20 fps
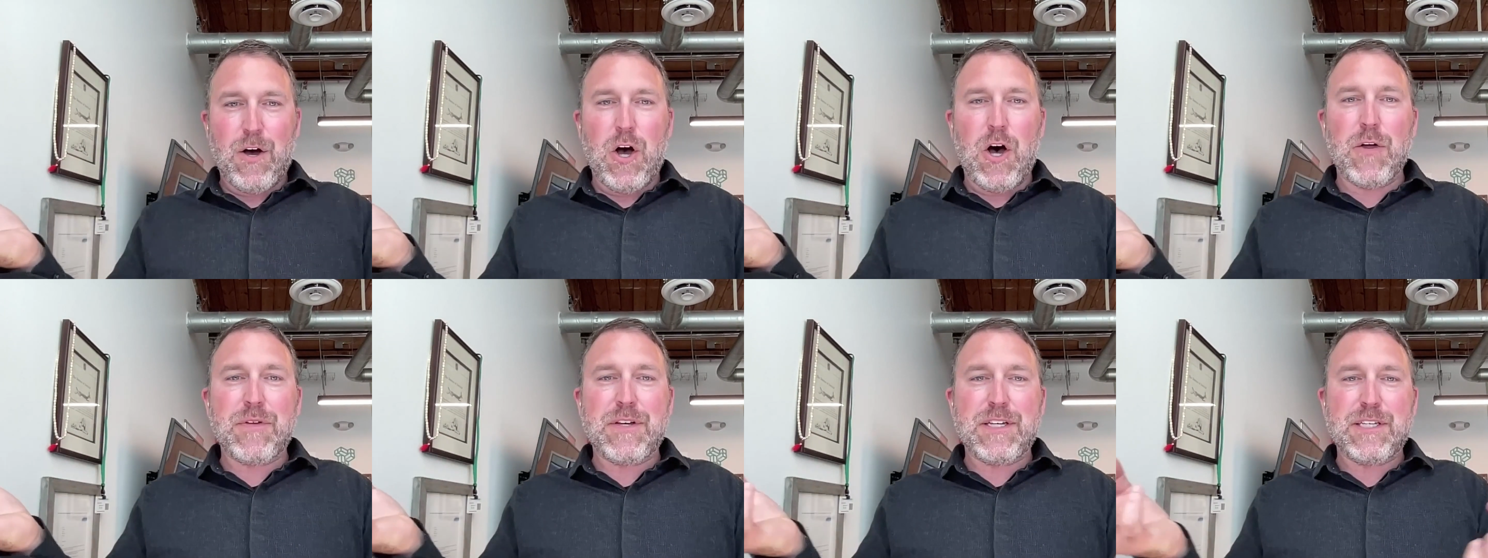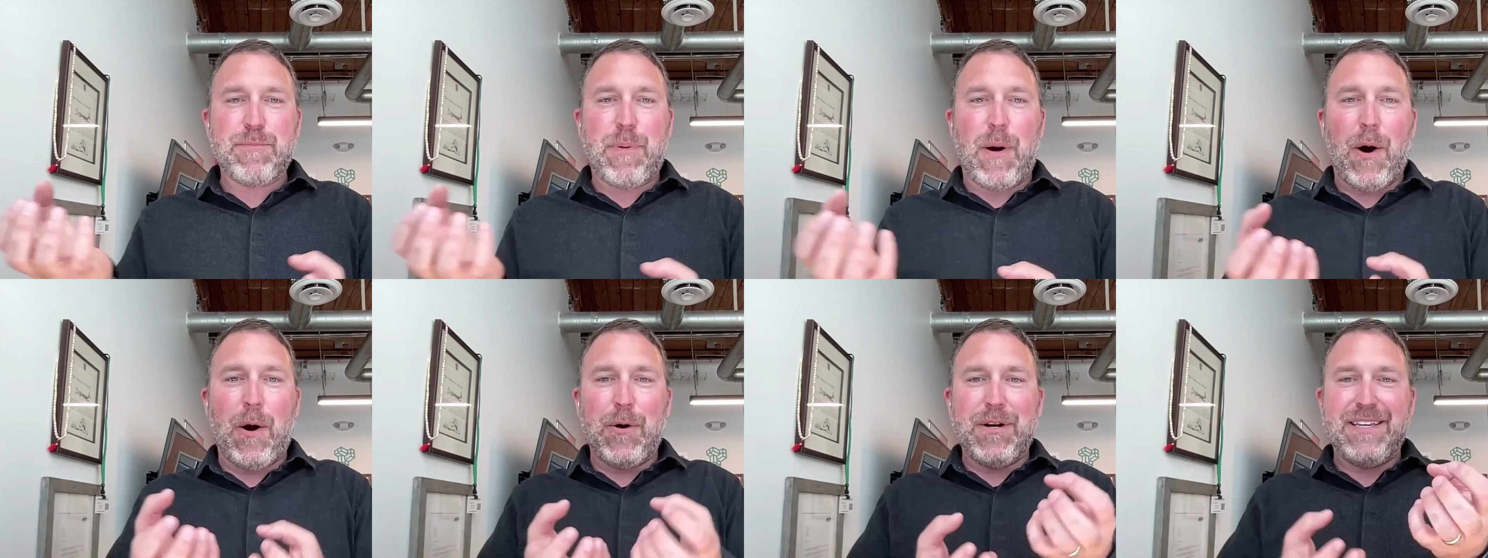all these
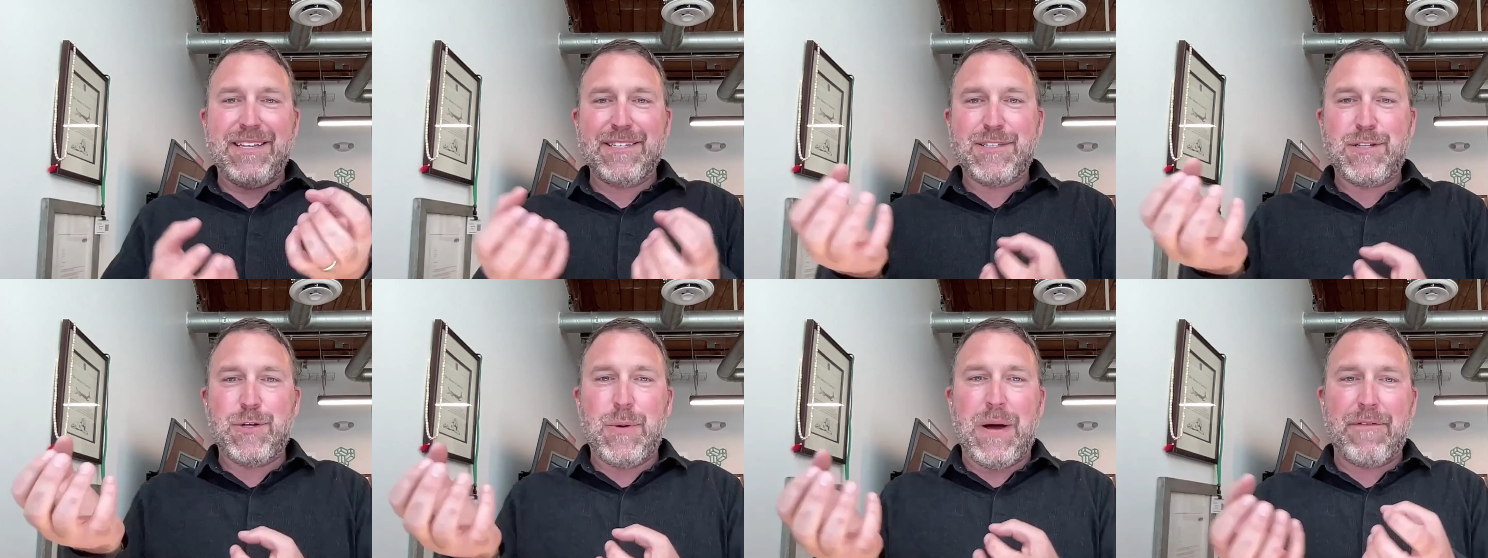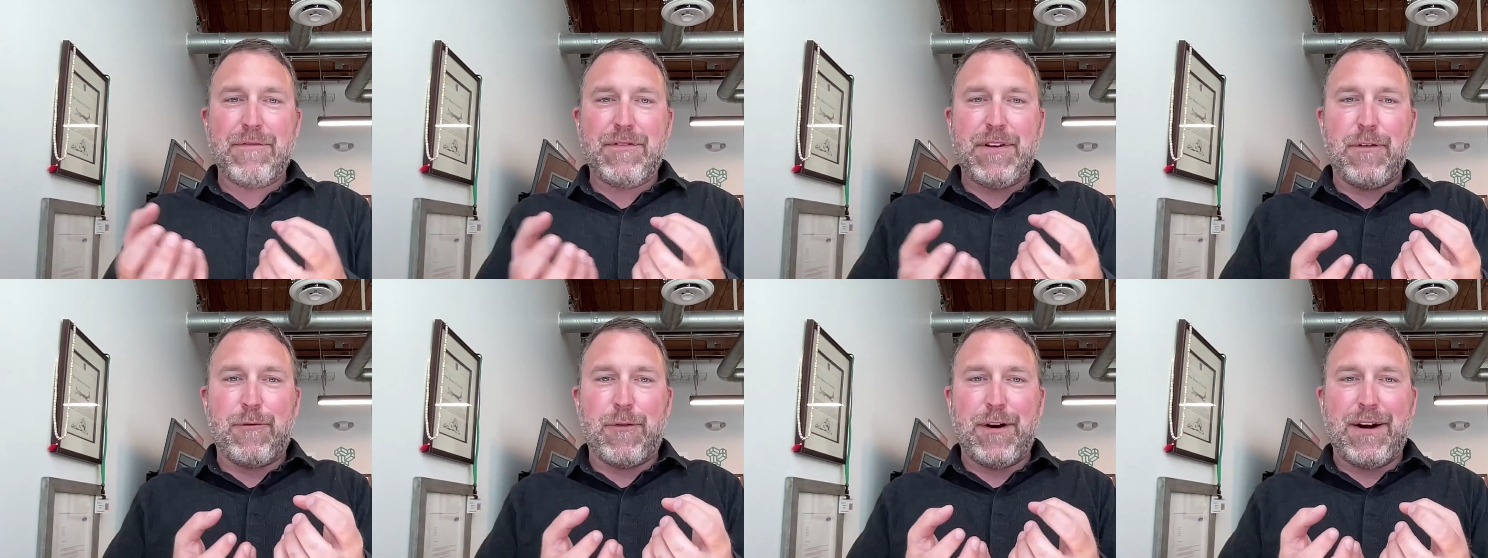parties who
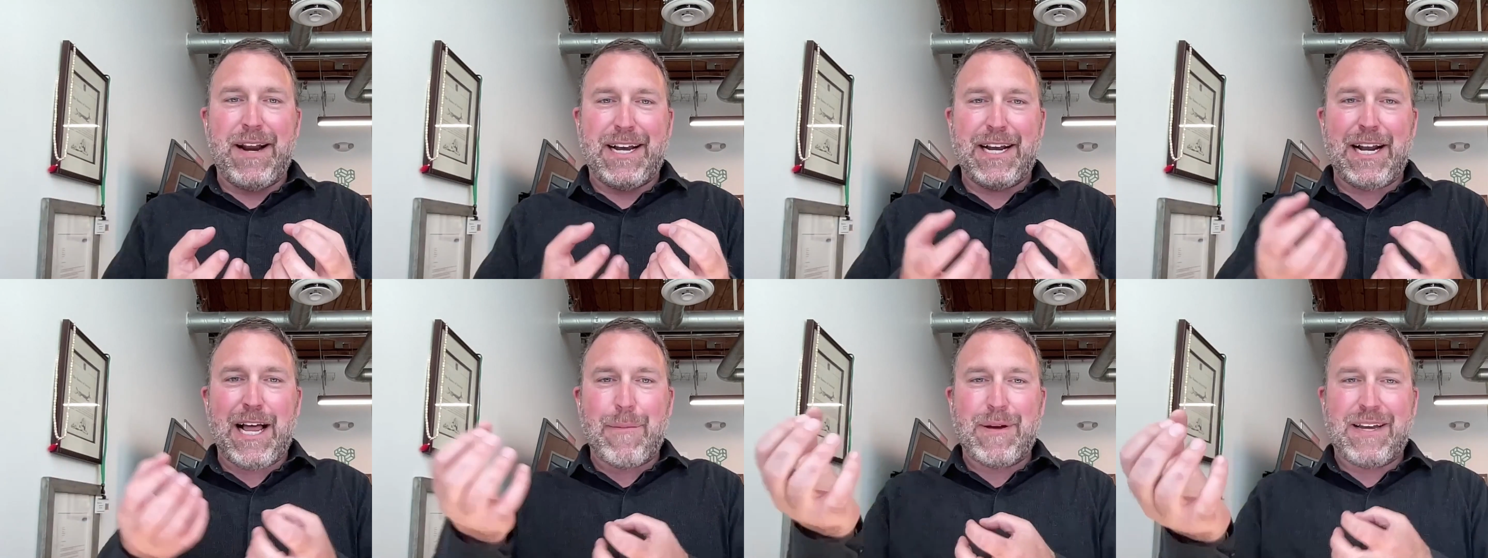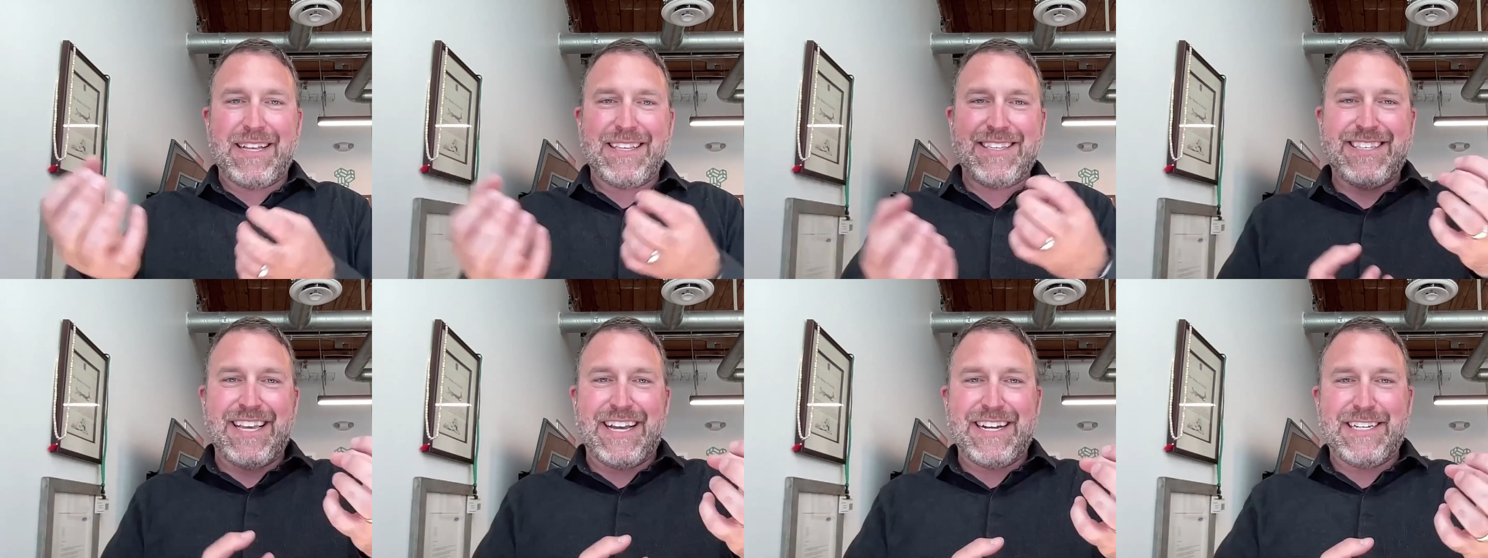have different economic
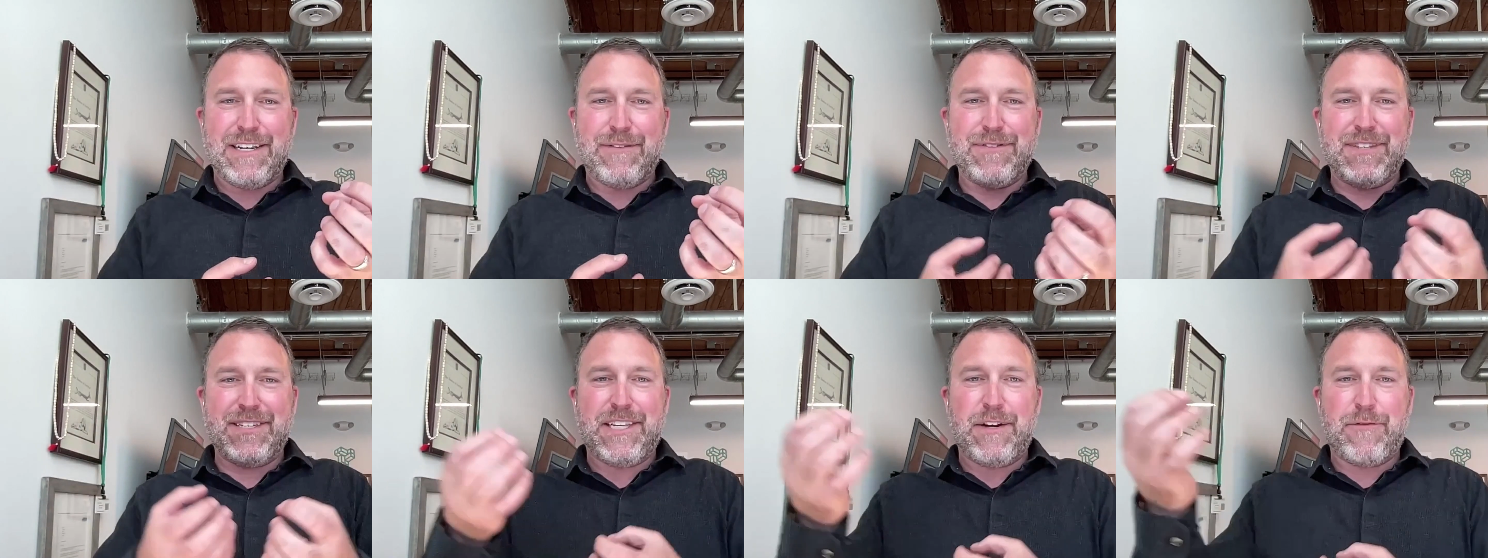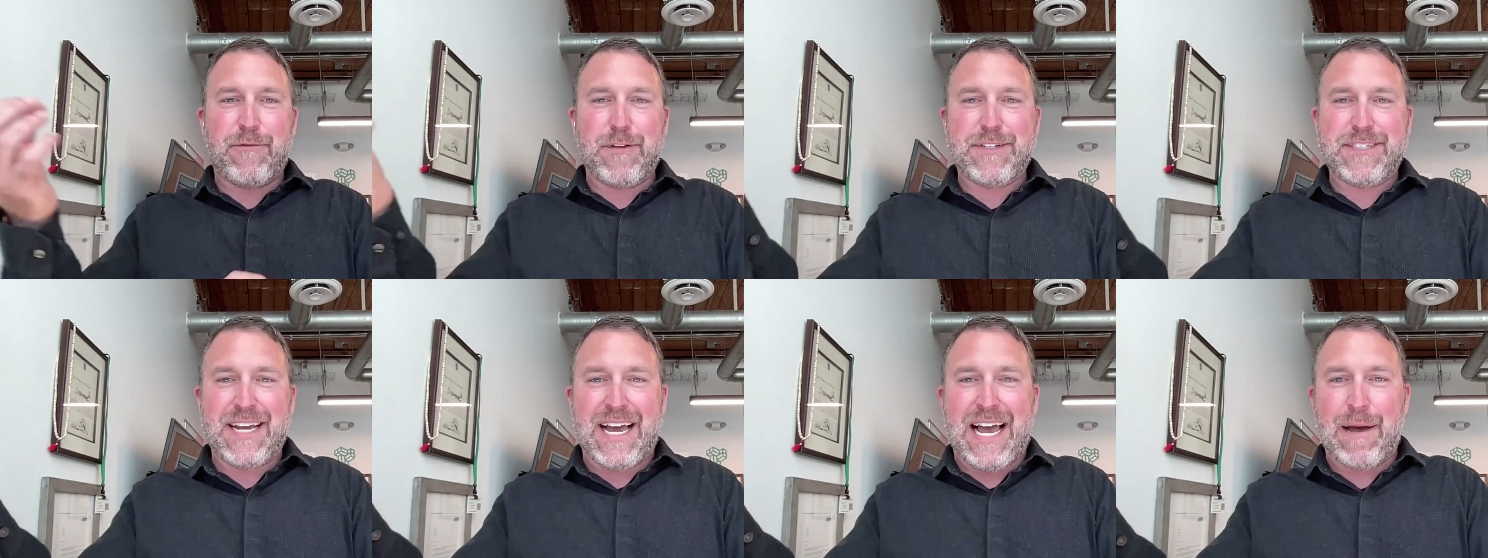incentives and
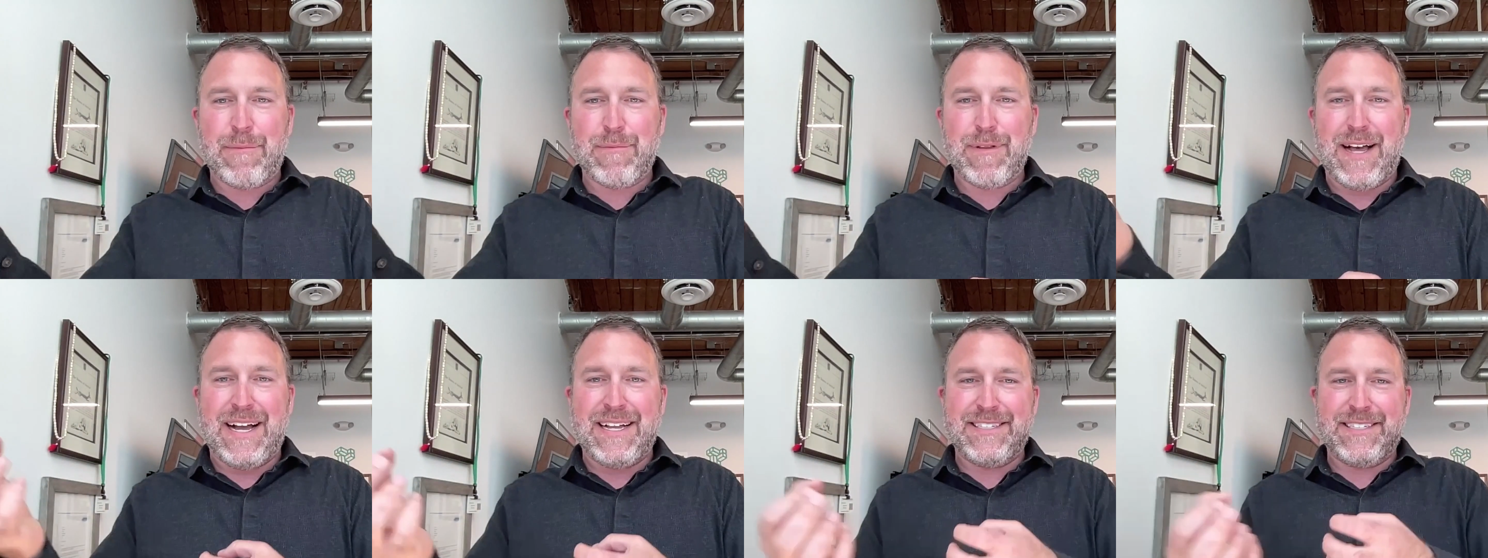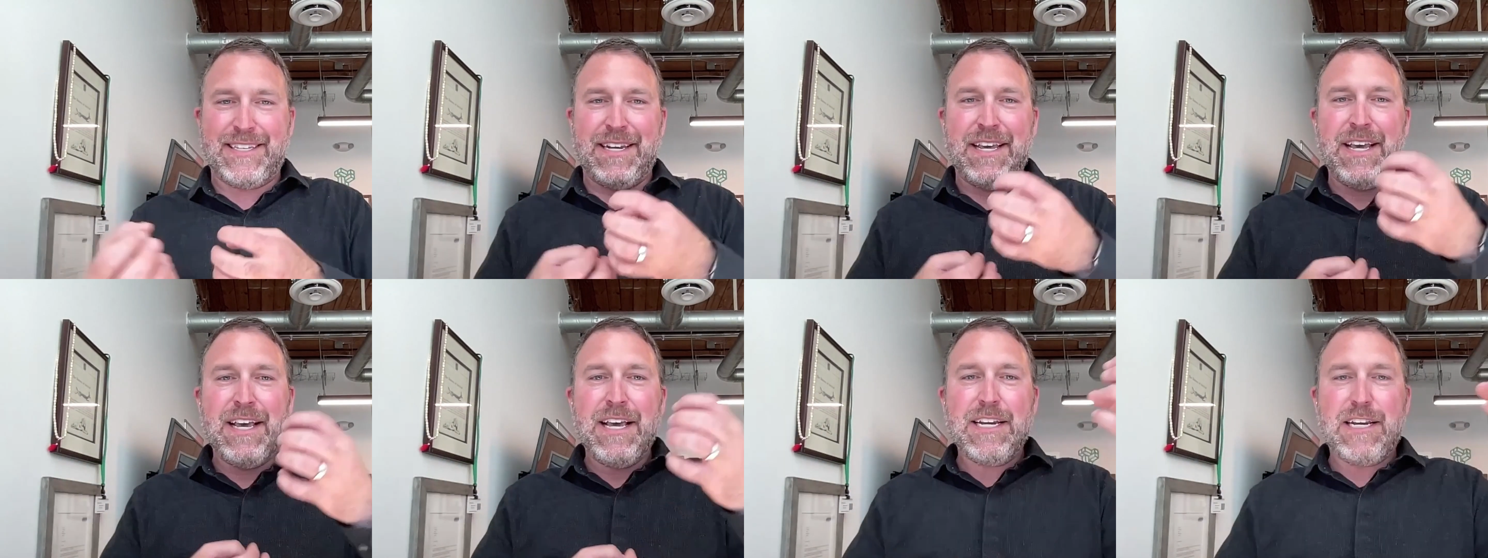different timelines
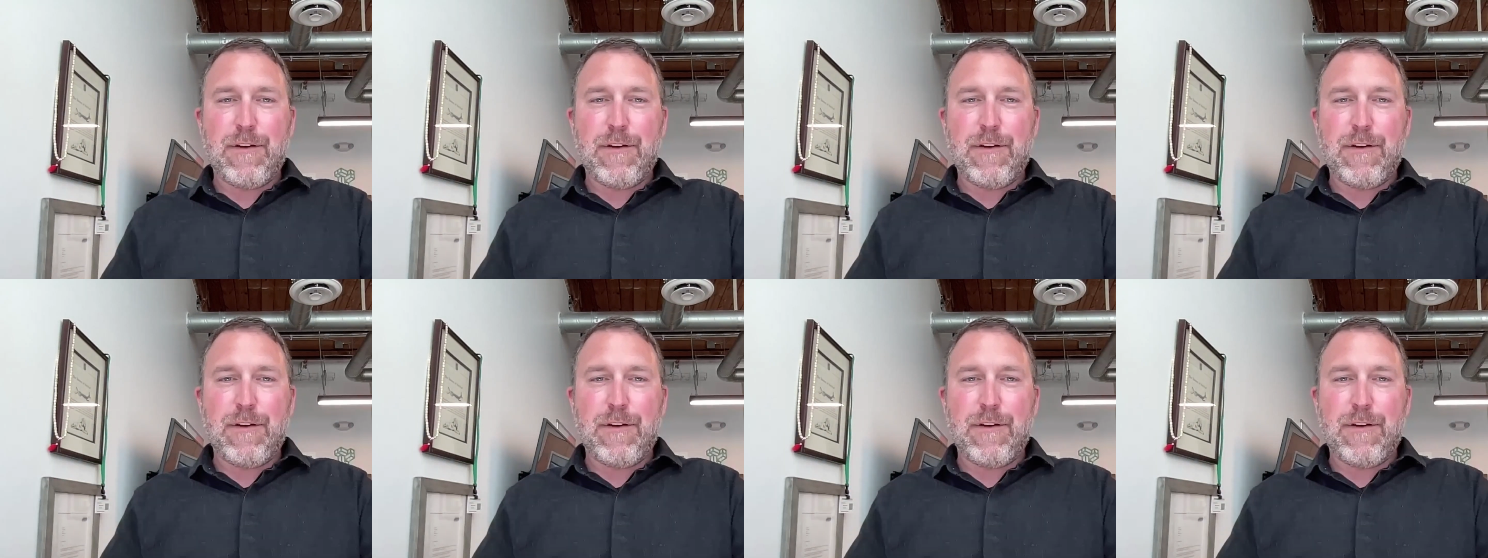and